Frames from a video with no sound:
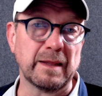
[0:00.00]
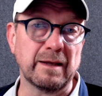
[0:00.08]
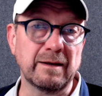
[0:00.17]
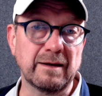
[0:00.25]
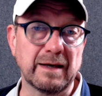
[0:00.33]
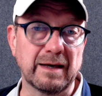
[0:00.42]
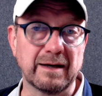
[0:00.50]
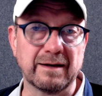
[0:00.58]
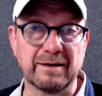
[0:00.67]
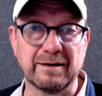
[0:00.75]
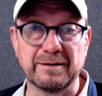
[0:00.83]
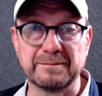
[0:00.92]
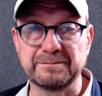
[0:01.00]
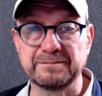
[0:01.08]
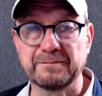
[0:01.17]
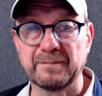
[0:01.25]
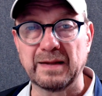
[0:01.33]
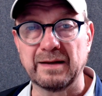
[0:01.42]
and
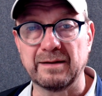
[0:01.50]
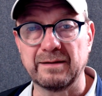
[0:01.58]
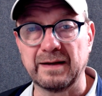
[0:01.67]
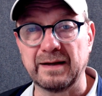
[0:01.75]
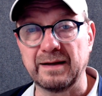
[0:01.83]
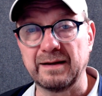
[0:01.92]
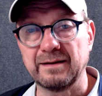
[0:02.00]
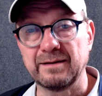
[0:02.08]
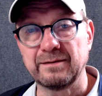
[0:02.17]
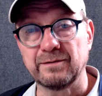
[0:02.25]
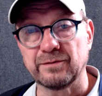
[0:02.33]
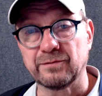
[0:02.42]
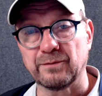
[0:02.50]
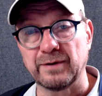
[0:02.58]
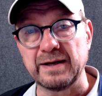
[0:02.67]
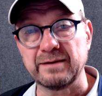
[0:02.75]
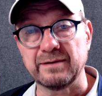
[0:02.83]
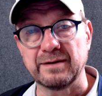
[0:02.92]
there's
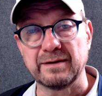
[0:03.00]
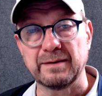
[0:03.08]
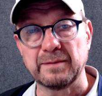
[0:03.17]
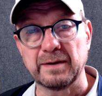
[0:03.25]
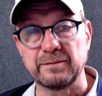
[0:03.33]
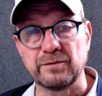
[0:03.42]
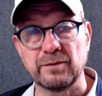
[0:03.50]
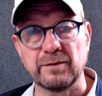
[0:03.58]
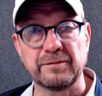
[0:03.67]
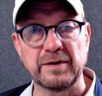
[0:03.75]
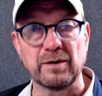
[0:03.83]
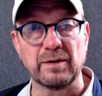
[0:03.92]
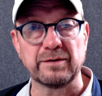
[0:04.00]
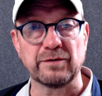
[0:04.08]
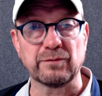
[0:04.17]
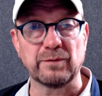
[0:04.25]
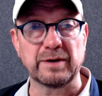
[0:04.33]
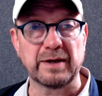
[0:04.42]
great. And I'm going to do a video on this
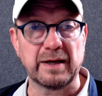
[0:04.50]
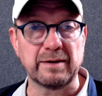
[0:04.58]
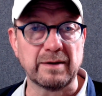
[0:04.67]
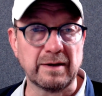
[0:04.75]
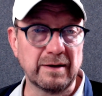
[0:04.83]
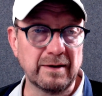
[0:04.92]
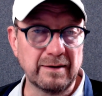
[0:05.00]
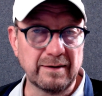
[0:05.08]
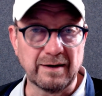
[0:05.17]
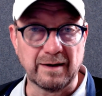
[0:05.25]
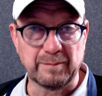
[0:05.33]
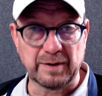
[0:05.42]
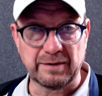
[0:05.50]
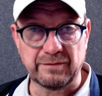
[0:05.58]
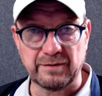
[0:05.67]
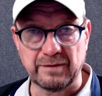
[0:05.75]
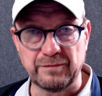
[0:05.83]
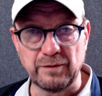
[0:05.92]
one day. But it's
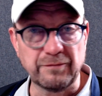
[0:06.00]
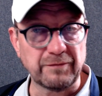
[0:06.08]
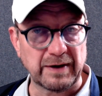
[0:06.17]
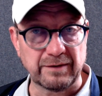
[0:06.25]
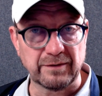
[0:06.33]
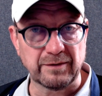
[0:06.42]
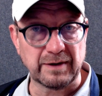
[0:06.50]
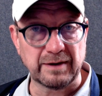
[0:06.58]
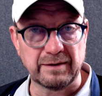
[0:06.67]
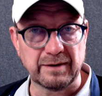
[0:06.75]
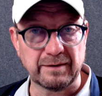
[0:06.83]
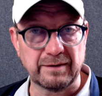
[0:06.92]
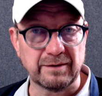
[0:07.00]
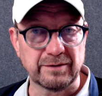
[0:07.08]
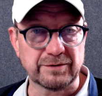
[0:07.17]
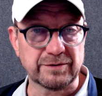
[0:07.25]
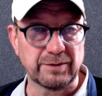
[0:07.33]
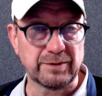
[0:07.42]
a viewfinder, and it'll
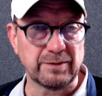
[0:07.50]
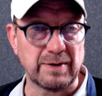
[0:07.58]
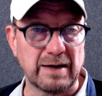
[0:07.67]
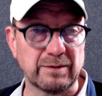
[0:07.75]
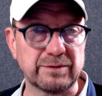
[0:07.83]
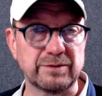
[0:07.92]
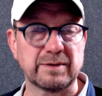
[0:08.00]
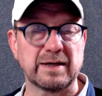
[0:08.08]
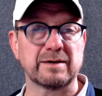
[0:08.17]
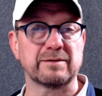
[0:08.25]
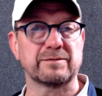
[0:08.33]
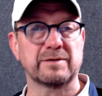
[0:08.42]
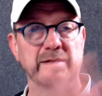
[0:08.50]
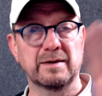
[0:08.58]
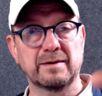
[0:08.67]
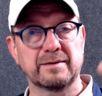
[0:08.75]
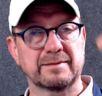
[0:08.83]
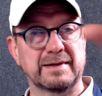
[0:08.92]
show you how to kind
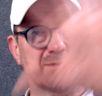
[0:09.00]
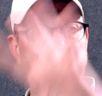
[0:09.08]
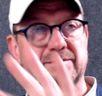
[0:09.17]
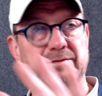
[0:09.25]
of